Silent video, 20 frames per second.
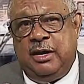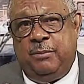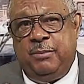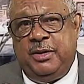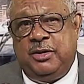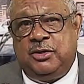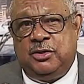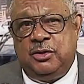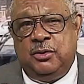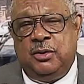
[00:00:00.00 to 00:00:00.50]

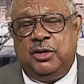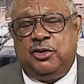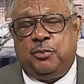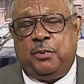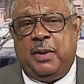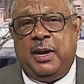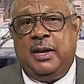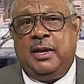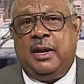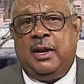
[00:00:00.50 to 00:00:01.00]
me to
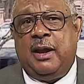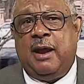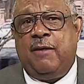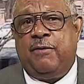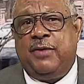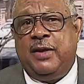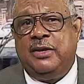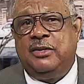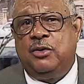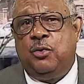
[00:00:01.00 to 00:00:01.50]
explain a lot of
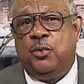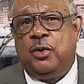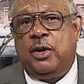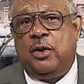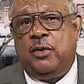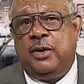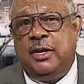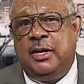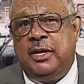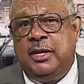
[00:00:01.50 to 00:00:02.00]
things that went
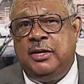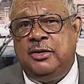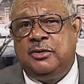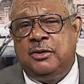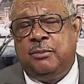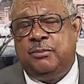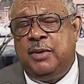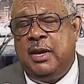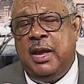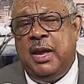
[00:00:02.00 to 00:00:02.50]
on in
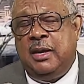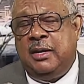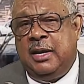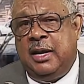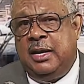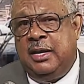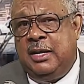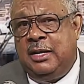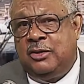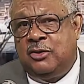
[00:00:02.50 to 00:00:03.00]
Egypt that
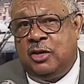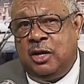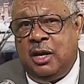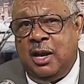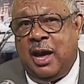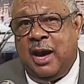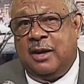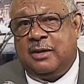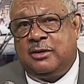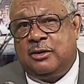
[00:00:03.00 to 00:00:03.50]
He has
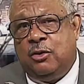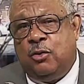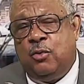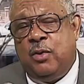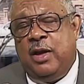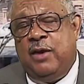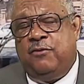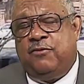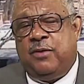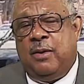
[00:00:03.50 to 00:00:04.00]
locked
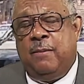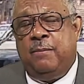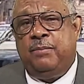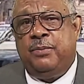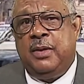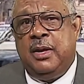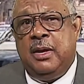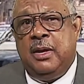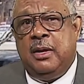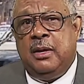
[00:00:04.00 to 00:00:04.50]
away from
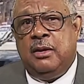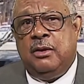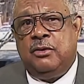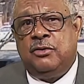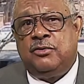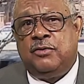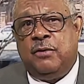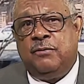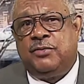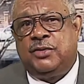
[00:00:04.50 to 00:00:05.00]

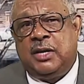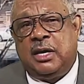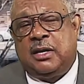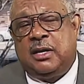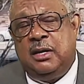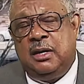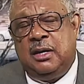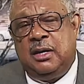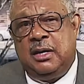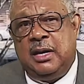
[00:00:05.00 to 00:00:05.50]
from
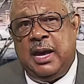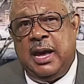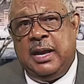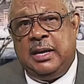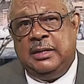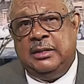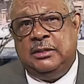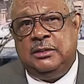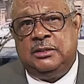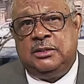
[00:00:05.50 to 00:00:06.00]
secular
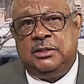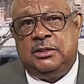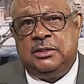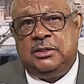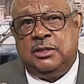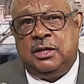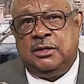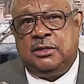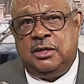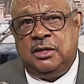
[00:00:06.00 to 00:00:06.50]
knowledge,
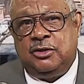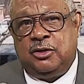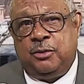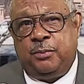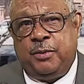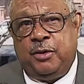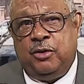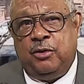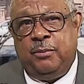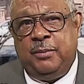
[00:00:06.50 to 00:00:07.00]
such as the
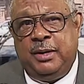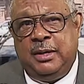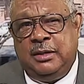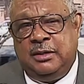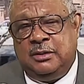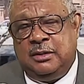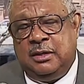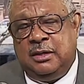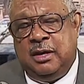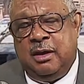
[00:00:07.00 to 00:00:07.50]
pyramids
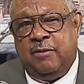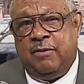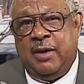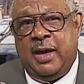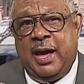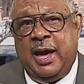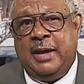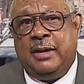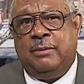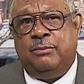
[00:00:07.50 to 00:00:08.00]
and other
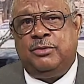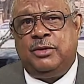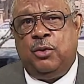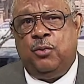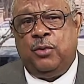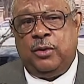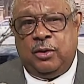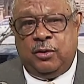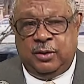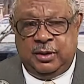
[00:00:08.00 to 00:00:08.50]
items that
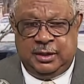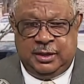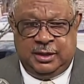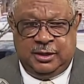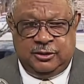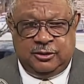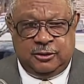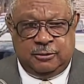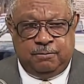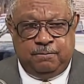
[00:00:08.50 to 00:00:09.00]
went on in
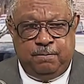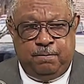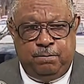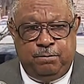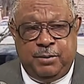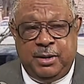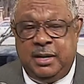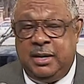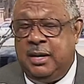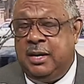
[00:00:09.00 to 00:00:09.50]
Egypt.
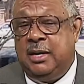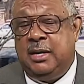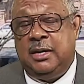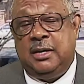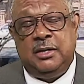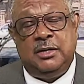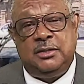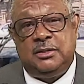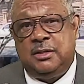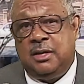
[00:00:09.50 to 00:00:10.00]
But it
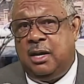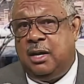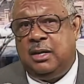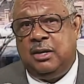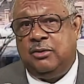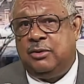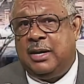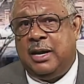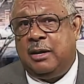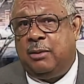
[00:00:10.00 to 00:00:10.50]
is no, no
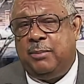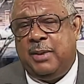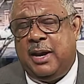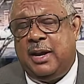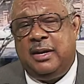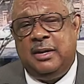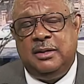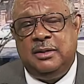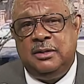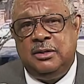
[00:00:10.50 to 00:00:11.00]
doubt about
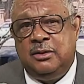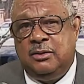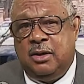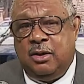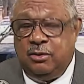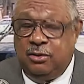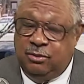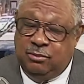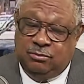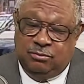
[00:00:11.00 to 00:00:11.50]
it. You know,
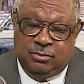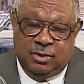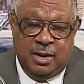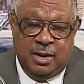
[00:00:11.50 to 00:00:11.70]
you can